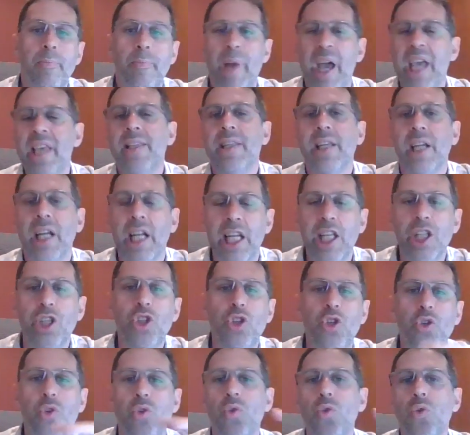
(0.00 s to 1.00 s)
basically
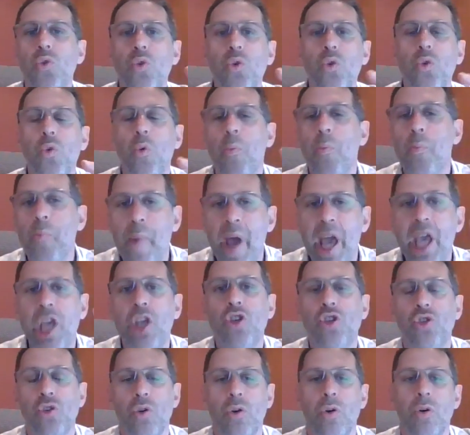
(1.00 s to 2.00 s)
two
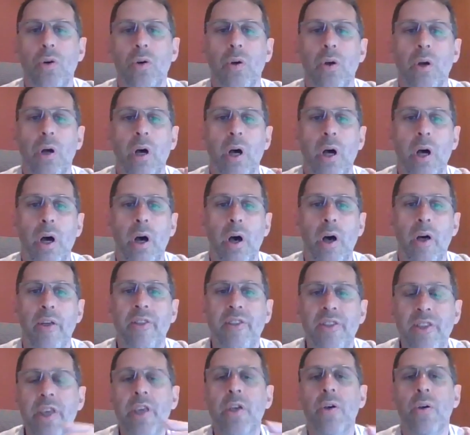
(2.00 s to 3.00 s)
major
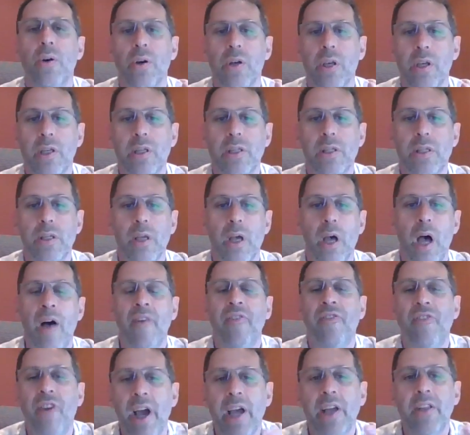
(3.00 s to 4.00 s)
theories,
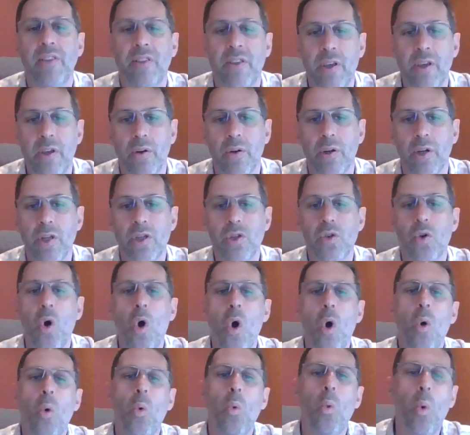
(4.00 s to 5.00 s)
affect theories.
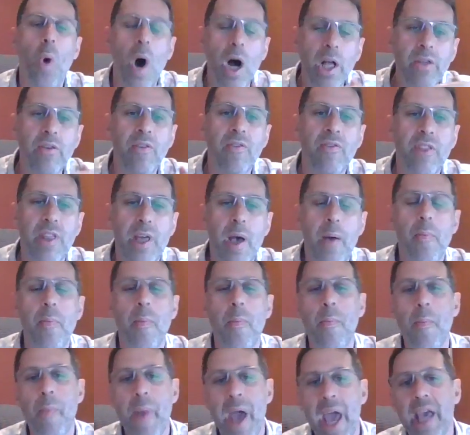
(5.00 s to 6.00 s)
One of
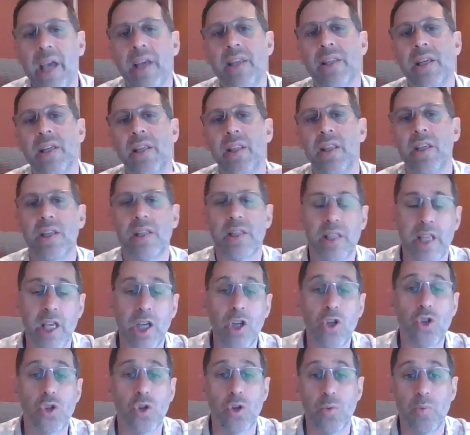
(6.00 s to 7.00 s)
them makes a
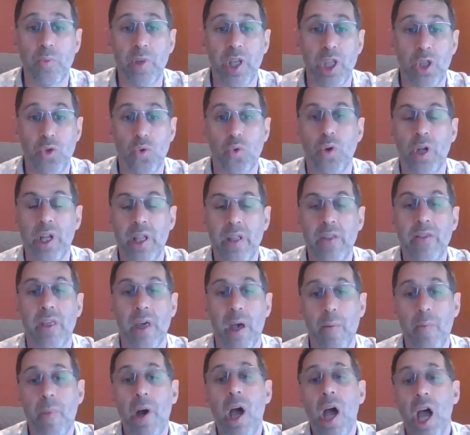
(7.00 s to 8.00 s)
distinction between
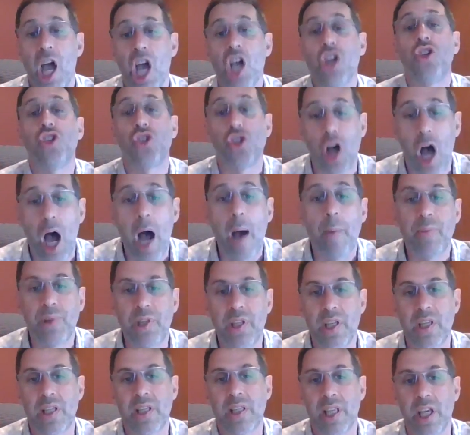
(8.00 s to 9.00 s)
them, a
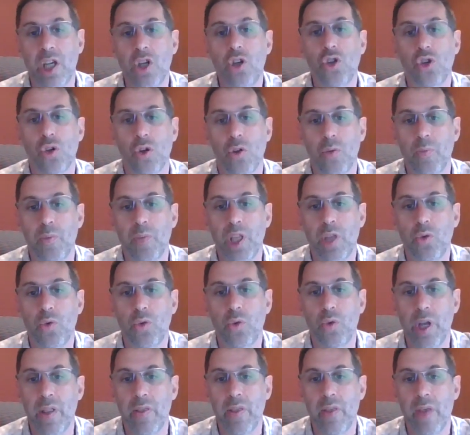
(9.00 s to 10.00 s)
sharp distinction
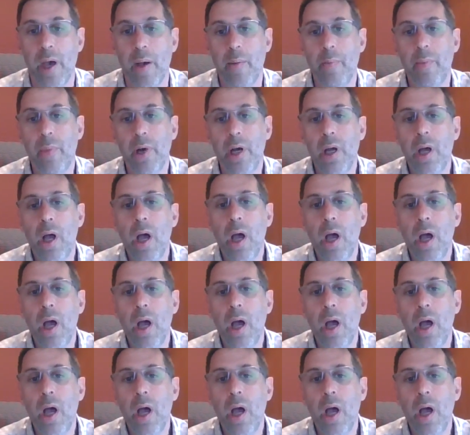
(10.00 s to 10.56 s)
between them.